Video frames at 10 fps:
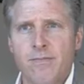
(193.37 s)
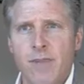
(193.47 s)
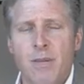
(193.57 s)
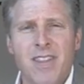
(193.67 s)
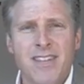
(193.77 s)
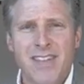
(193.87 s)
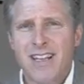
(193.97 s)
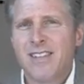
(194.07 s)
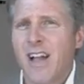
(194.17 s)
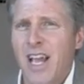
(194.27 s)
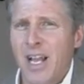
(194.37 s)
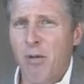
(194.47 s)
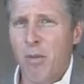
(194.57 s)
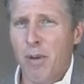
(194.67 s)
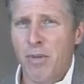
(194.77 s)
Maybe this next client I
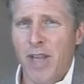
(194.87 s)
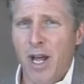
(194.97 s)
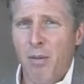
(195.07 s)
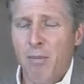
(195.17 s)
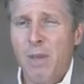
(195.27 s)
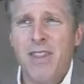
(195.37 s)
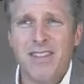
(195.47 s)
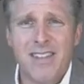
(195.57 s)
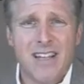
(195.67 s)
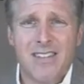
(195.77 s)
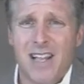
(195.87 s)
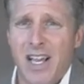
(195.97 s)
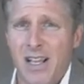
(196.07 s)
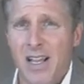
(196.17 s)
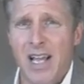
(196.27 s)
won't be able to help. Maybe this next
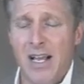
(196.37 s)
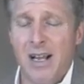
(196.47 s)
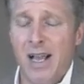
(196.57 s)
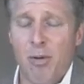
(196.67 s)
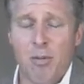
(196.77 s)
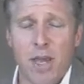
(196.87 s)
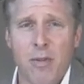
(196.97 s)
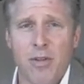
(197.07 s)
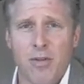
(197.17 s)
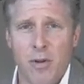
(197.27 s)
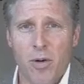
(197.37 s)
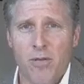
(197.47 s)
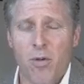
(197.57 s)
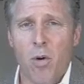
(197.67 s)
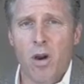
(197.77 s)
client I won't be able to do it
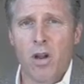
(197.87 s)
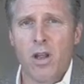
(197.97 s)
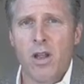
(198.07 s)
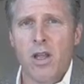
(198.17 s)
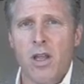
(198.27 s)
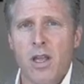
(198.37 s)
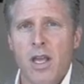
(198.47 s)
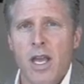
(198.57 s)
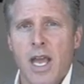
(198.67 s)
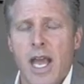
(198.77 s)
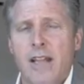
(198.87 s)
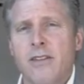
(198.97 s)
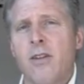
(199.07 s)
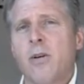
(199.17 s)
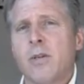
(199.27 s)
for. And
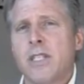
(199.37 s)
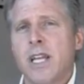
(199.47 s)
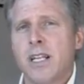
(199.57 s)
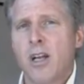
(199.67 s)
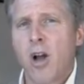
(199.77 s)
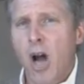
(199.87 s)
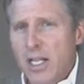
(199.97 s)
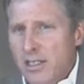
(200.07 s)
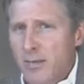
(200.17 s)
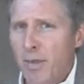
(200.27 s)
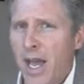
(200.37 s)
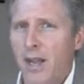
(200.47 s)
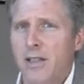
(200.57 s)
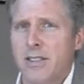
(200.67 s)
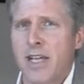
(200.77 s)
so there was that constant
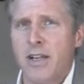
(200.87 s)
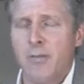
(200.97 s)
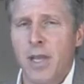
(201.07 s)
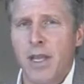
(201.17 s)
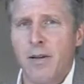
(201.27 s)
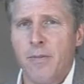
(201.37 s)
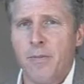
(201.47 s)
battle inside of me.